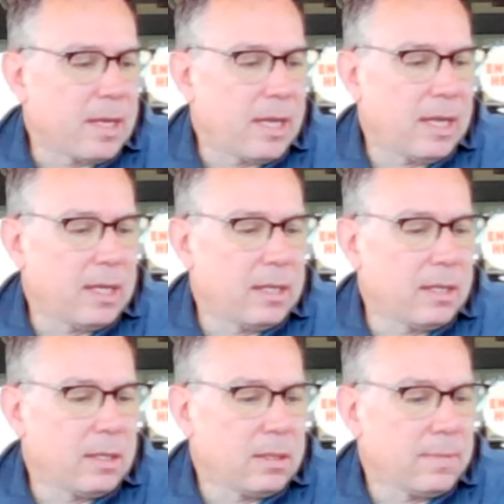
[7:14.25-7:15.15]

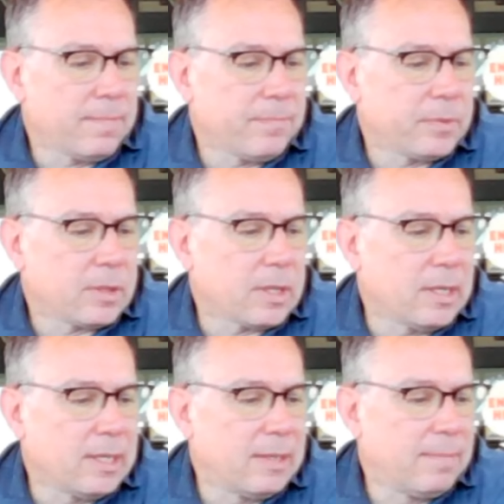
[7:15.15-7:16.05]
And
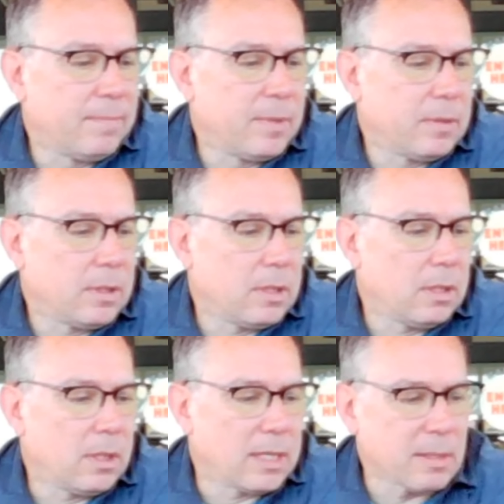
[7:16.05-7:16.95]

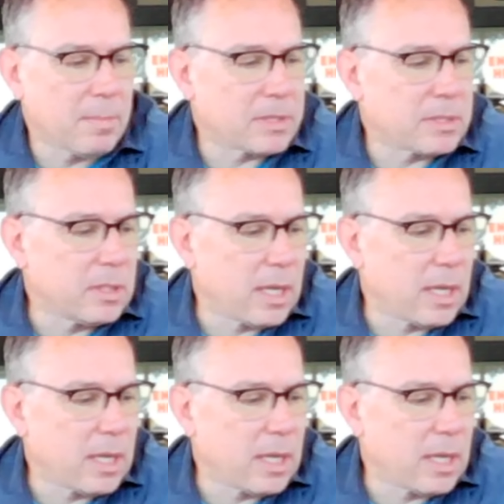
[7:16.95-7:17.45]
as I mentioned,